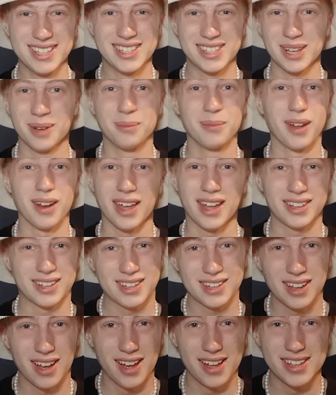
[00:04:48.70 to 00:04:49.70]
some
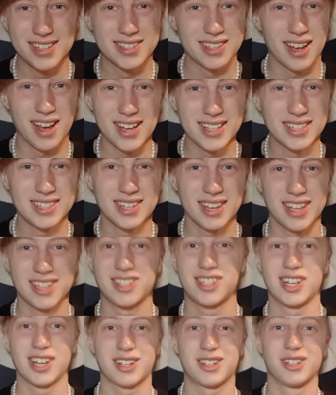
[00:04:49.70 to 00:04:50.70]
like his eyesight
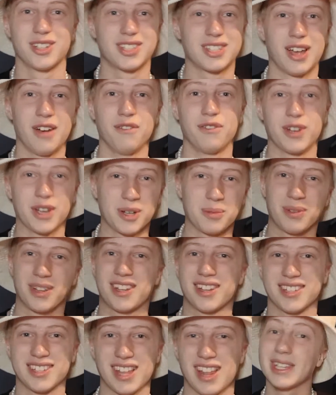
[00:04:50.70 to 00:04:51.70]
checked or something
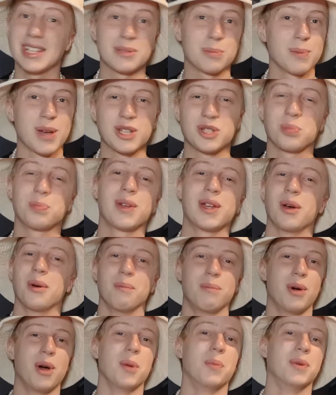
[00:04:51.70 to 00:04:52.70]
because this must be on
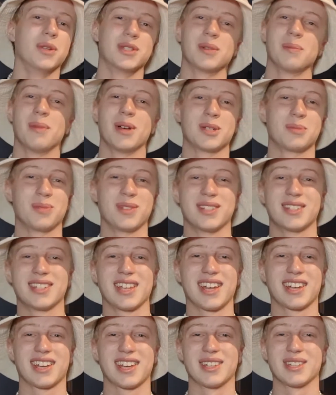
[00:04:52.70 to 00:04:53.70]
purpose. It must be
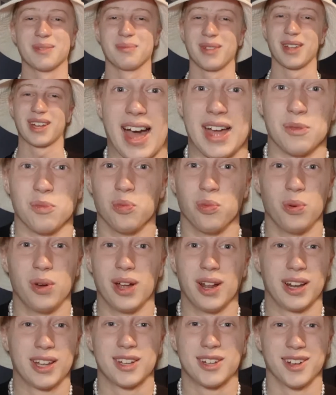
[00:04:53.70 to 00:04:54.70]
sarcasm. Like, I
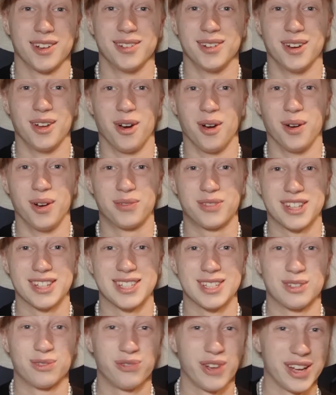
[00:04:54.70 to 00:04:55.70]
really don't know if
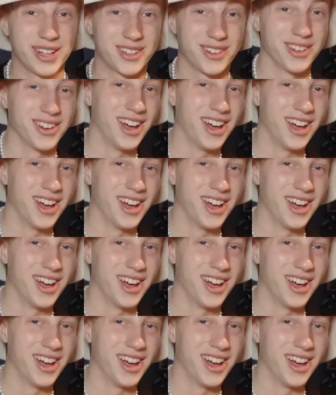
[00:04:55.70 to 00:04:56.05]
this is fake or